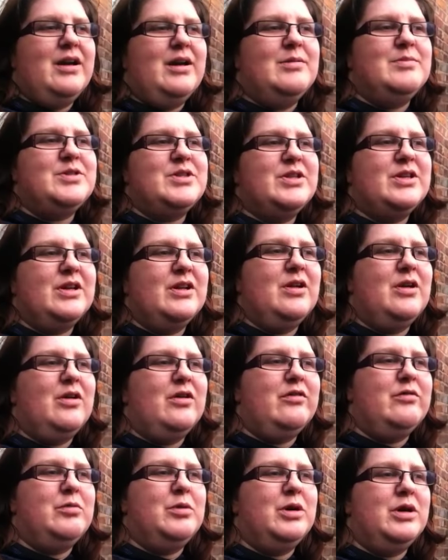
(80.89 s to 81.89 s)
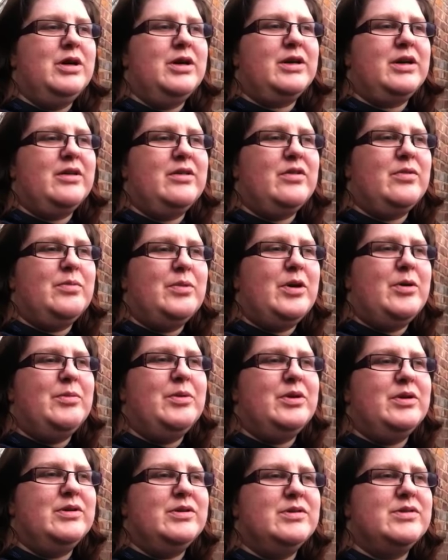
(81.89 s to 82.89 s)
I'm doing a lot of work at the
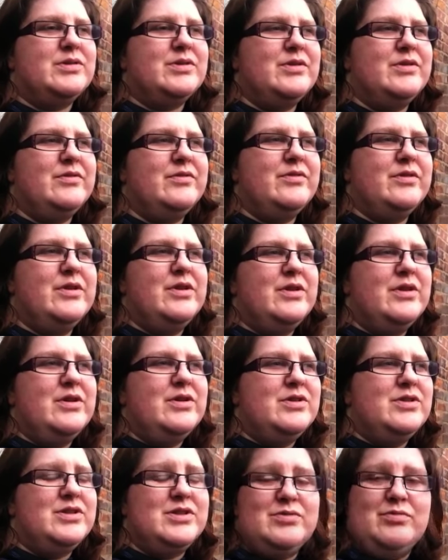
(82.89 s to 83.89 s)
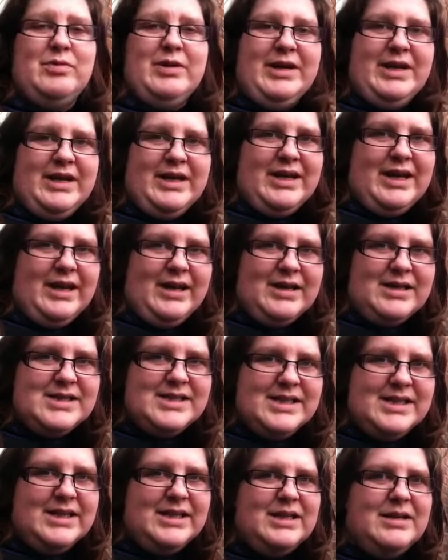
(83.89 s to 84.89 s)
moment, sort of just
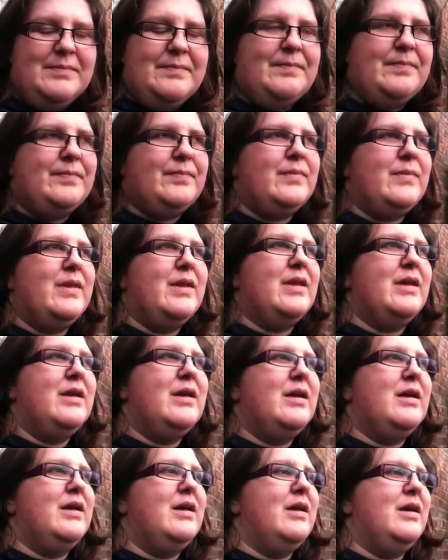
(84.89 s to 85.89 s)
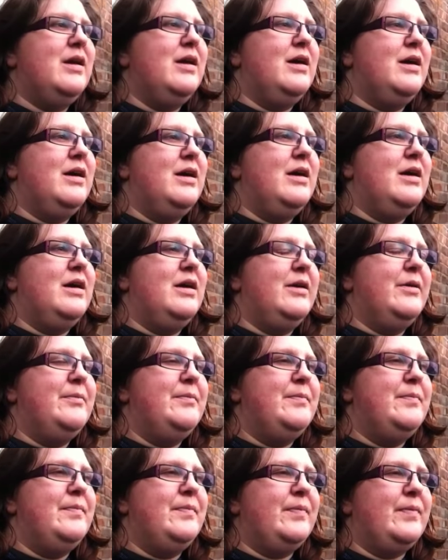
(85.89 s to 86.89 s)
reconnecting
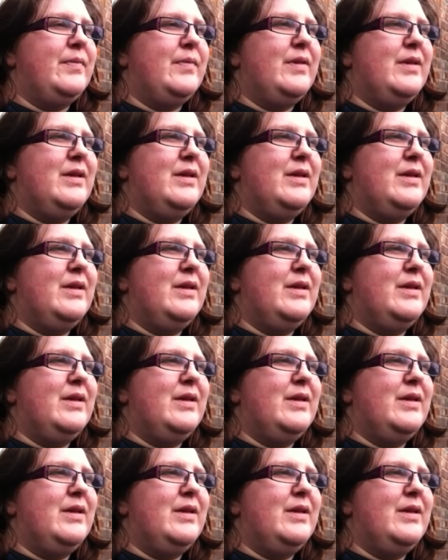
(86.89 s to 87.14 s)
um,